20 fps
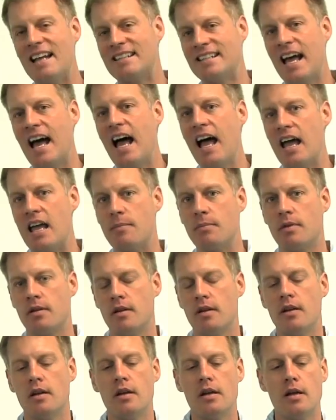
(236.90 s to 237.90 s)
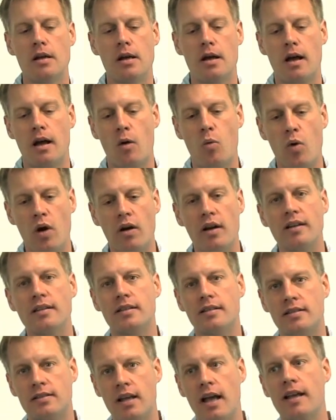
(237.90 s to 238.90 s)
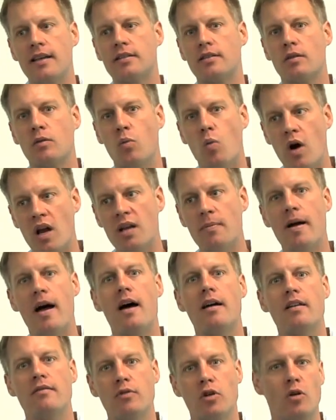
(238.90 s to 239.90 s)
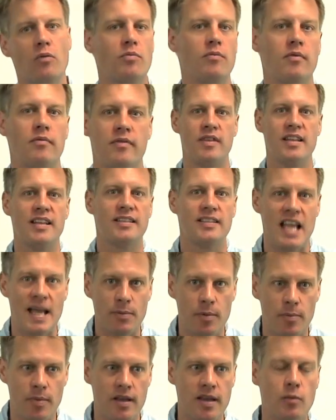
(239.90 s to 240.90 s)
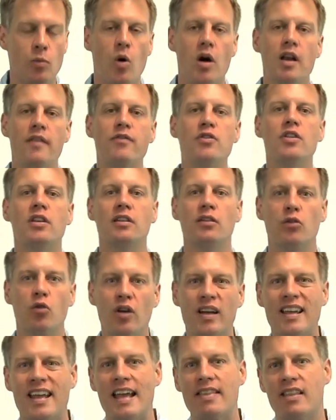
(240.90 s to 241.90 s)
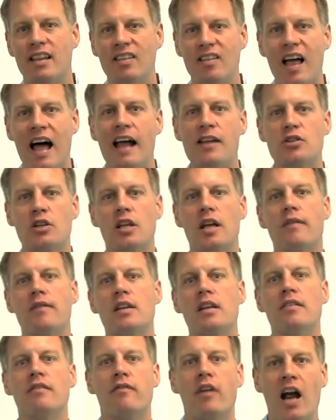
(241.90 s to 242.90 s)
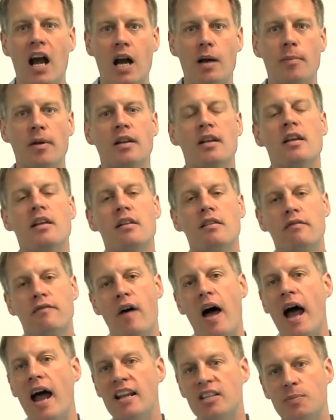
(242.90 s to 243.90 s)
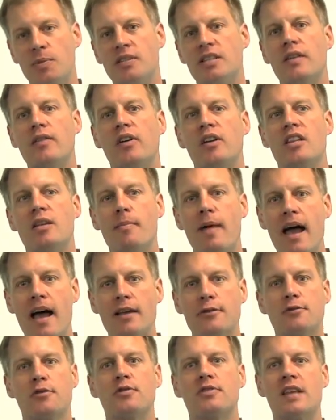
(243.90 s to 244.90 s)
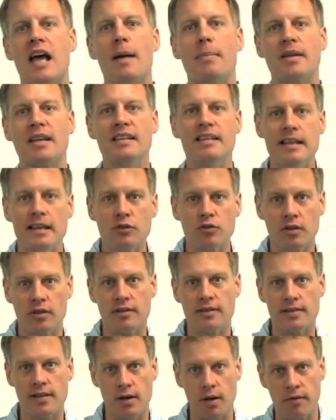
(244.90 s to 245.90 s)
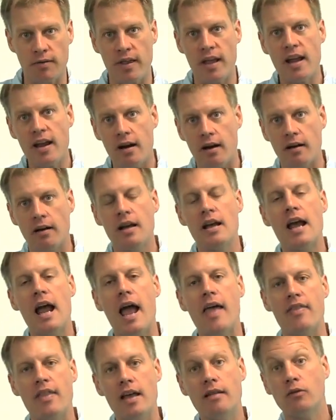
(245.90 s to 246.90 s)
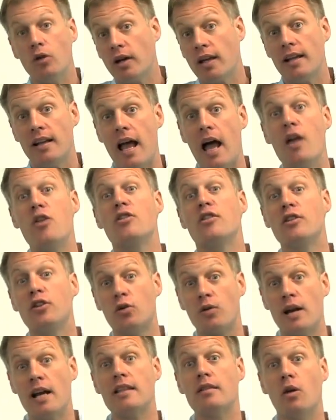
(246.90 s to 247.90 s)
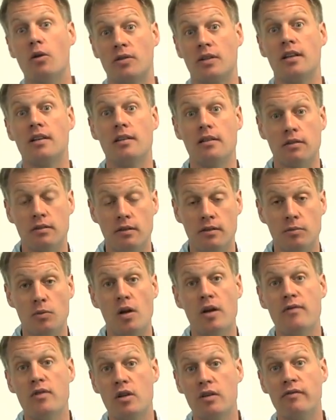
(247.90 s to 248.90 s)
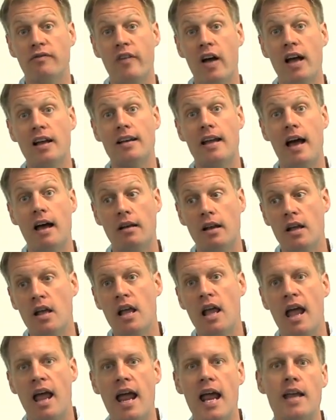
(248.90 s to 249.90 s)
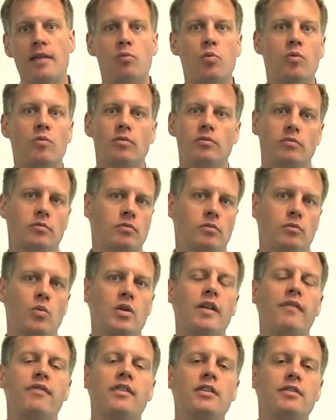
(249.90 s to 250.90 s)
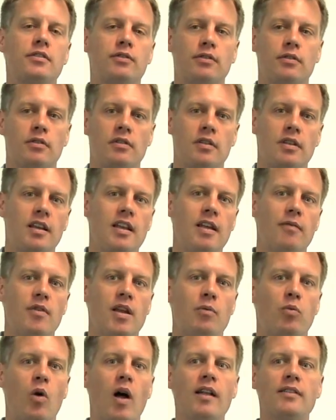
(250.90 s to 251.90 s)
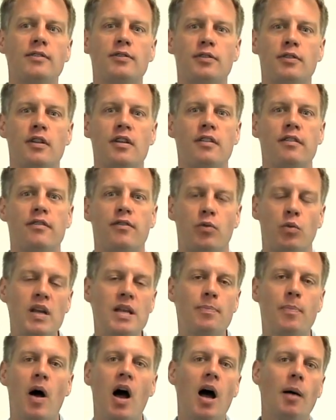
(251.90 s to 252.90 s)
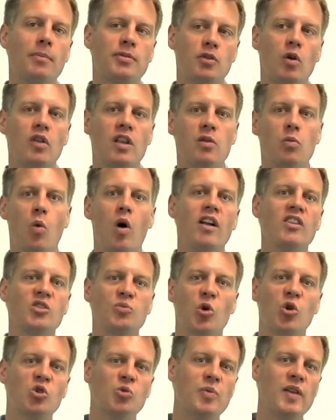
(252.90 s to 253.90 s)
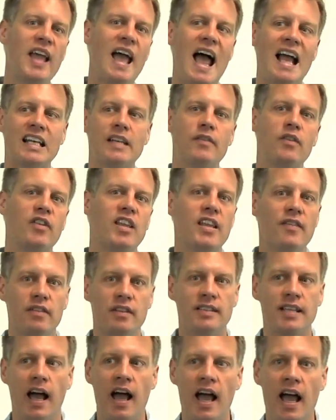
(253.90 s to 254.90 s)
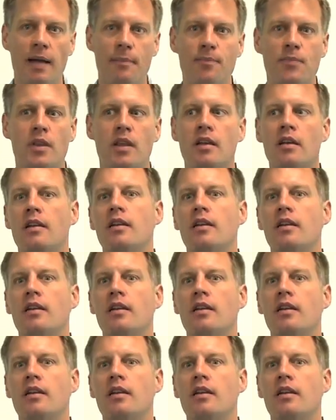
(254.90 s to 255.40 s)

that time uh, where it discussed what about, you know, the example being what if you could look at the logic of an environment, find specifically the master stop conditions that are there, and then look at how you can create those conditions. But if you can find out, hey, what if these, it, it runs three pumps, only one's supposed to be active at a given time,